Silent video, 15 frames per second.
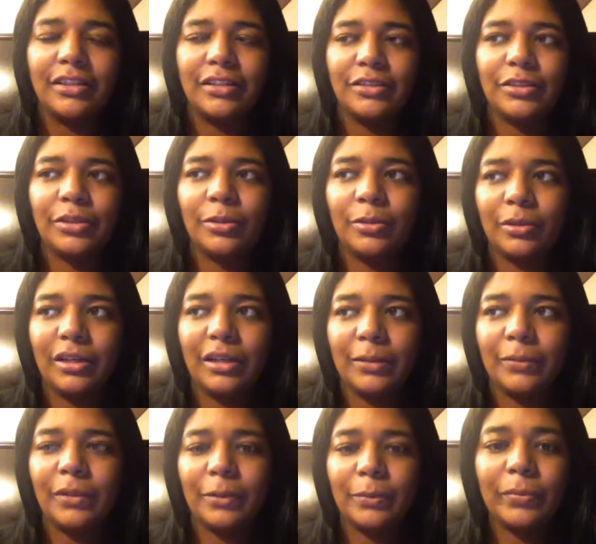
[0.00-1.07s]
So
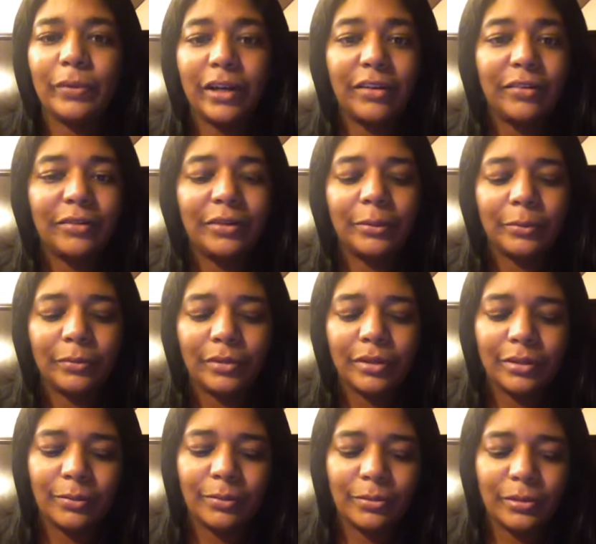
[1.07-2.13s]
I'm proud of him.
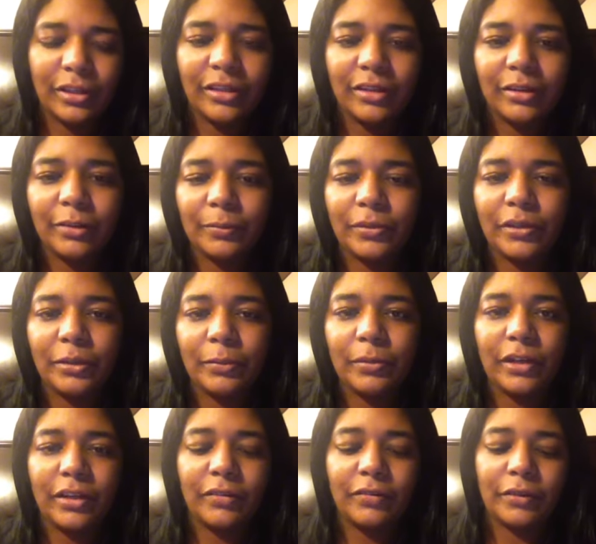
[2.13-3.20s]
I'm pretty
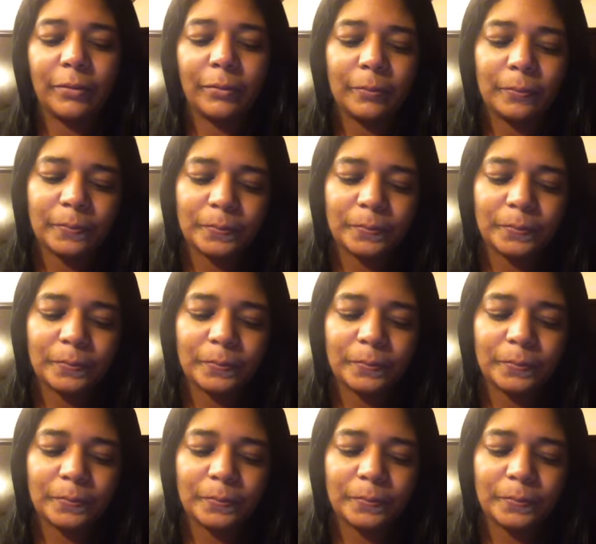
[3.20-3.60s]
proud of him.